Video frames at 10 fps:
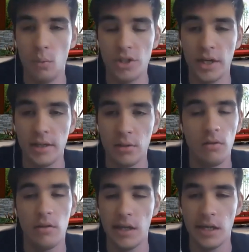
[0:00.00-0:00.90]
which I don't
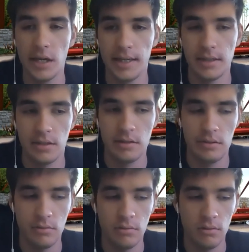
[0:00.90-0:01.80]
think
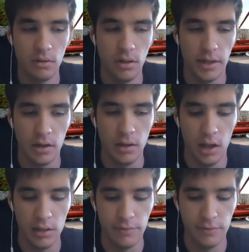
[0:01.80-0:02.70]
is like a
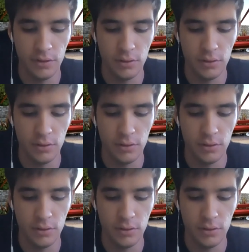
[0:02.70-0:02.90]
lot of